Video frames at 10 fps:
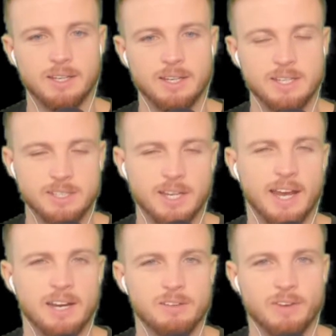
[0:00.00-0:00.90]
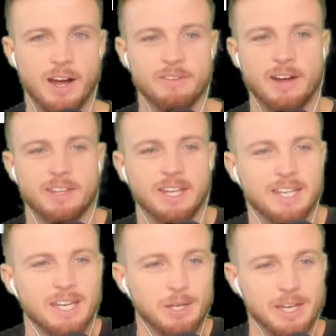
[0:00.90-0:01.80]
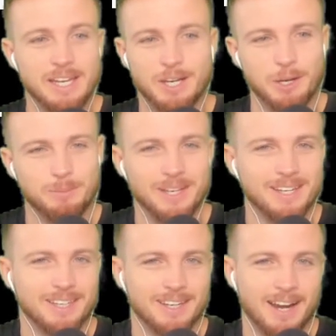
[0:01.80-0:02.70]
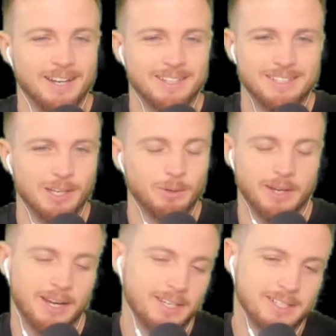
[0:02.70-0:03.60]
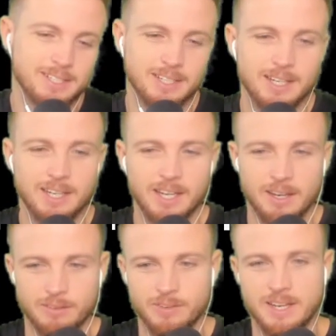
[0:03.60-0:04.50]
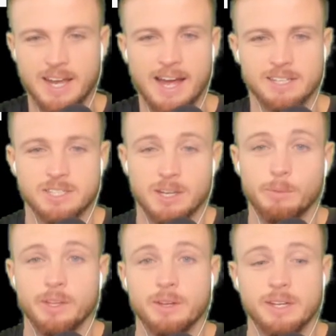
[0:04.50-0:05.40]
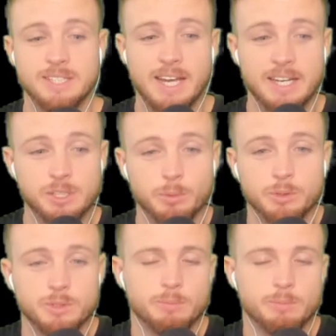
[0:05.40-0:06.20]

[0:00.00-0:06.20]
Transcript: he's at 85. I think he could be in the 90s, low 90s, if he had some of the intangibles.